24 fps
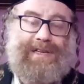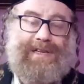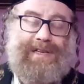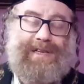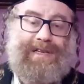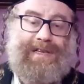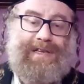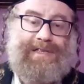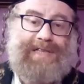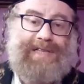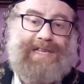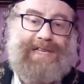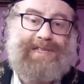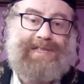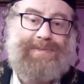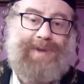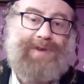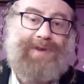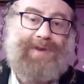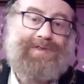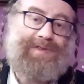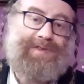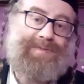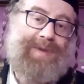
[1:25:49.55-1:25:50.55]
uh, such
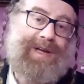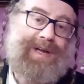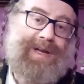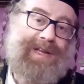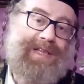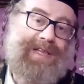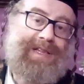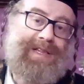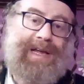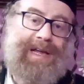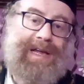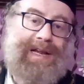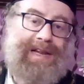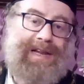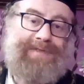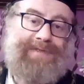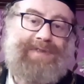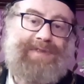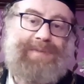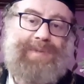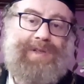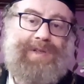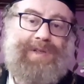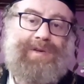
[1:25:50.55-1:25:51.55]
amount of money and
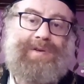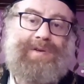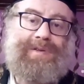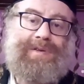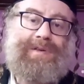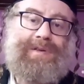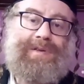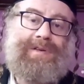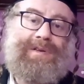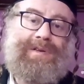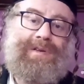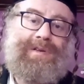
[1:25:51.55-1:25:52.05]
leave them alone.